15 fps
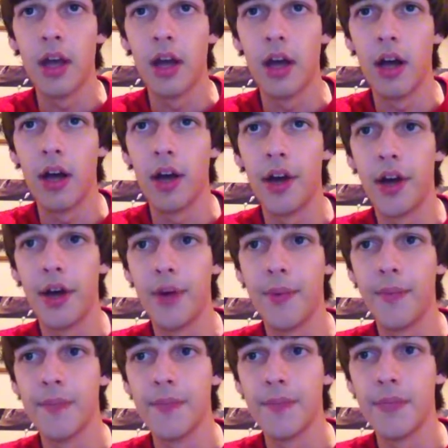
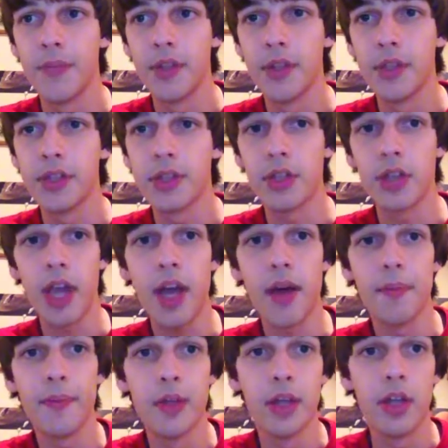So
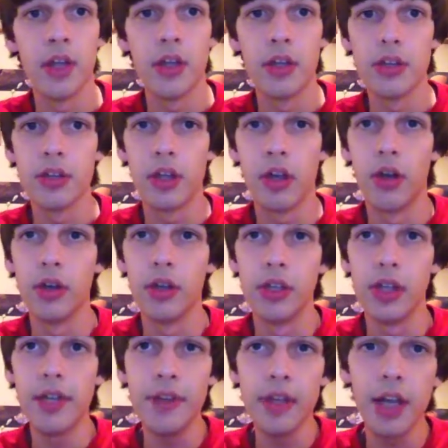yeah. So
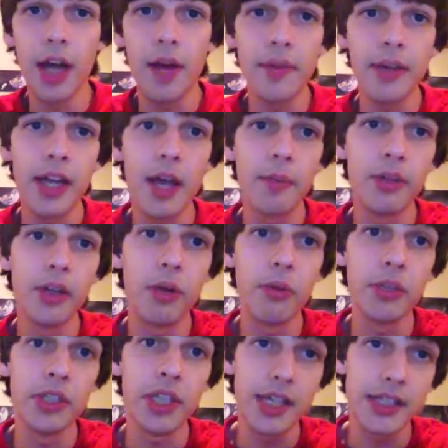leave a comment down below
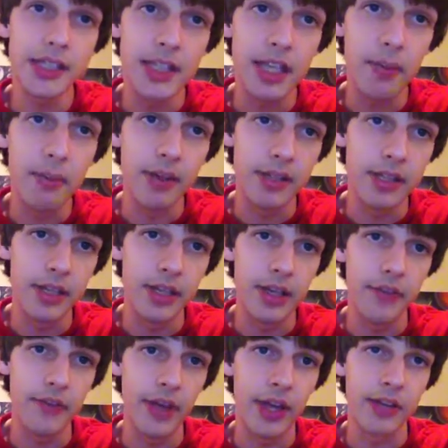what you guys think about the
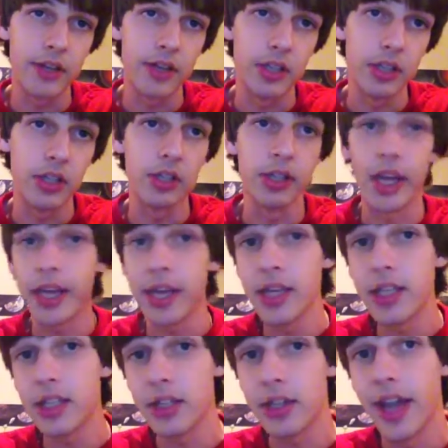event. Do you like
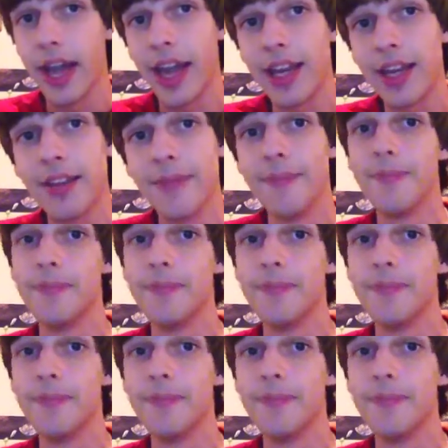it? Do you hate it?